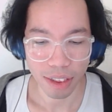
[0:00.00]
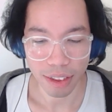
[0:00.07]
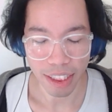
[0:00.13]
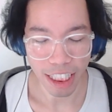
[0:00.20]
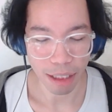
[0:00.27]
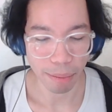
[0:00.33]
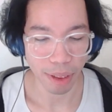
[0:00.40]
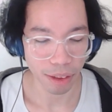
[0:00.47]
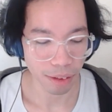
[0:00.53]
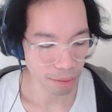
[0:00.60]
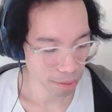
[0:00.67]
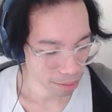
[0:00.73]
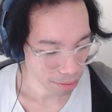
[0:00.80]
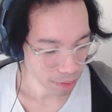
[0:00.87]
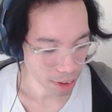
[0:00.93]
the email,
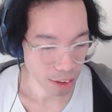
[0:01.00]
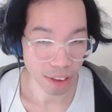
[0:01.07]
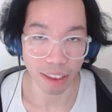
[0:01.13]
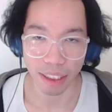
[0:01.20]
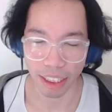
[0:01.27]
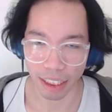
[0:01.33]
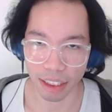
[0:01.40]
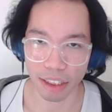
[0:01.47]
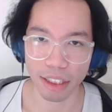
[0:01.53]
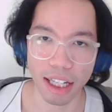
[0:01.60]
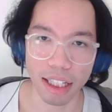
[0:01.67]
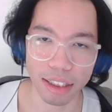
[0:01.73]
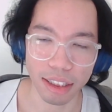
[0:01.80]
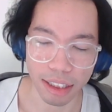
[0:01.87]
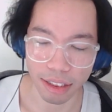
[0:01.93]
the link
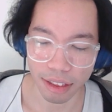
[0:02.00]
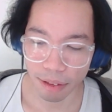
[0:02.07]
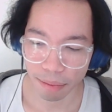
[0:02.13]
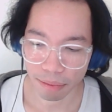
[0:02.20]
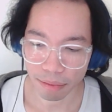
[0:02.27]
at least.